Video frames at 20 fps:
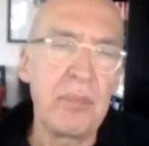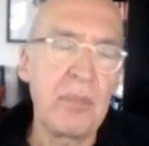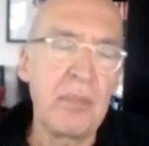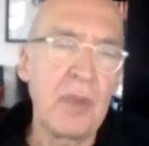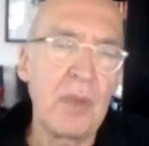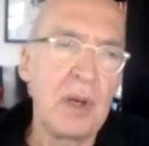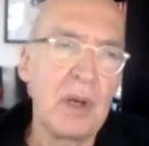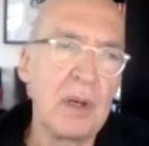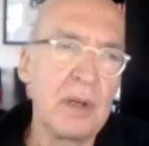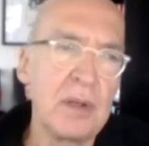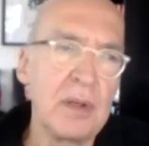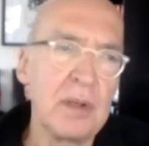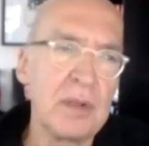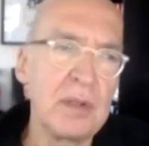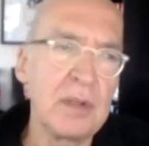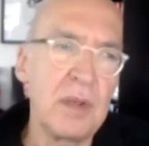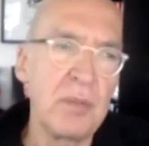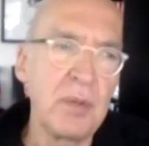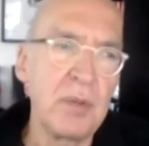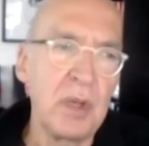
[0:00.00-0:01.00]
uh,
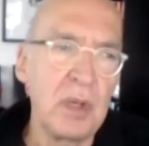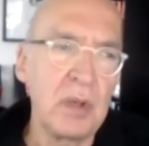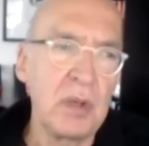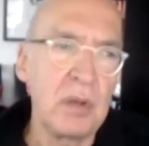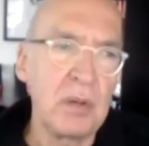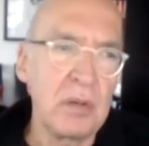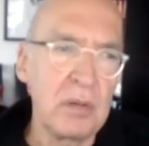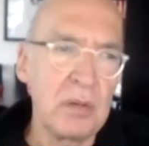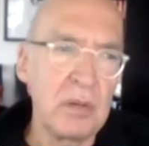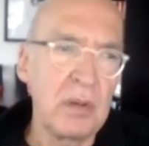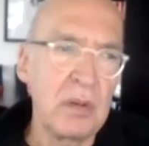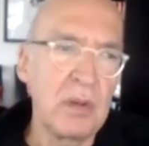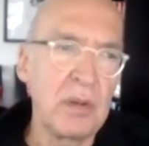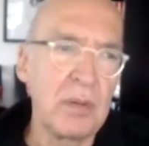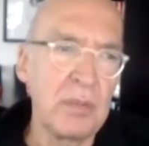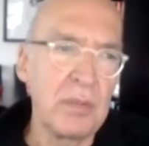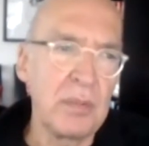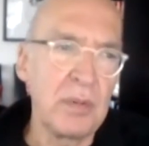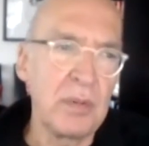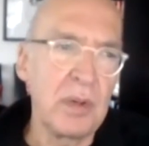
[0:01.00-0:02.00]
something uh,
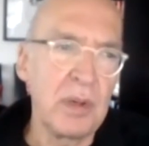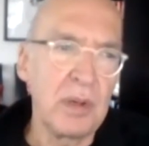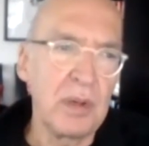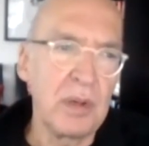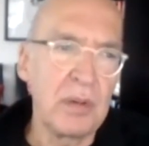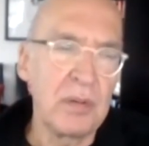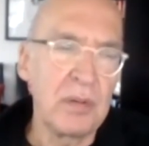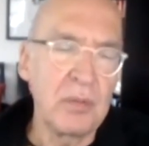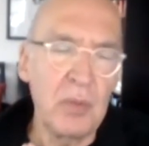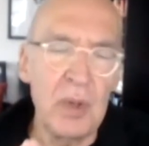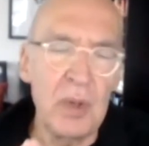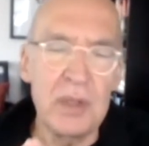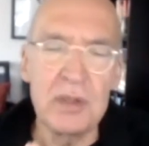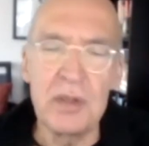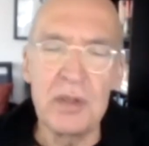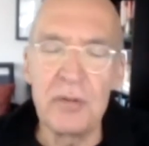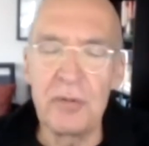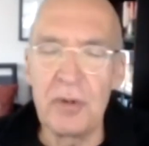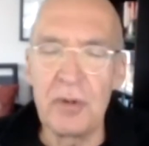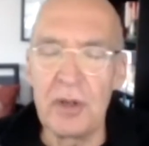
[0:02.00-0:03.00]
uh quite
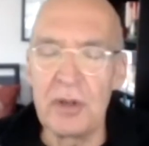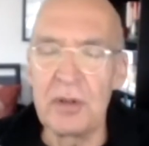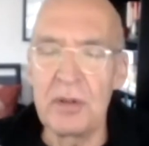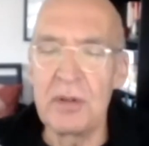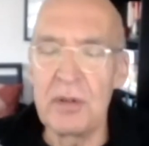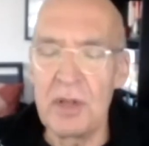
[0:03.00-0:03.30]
different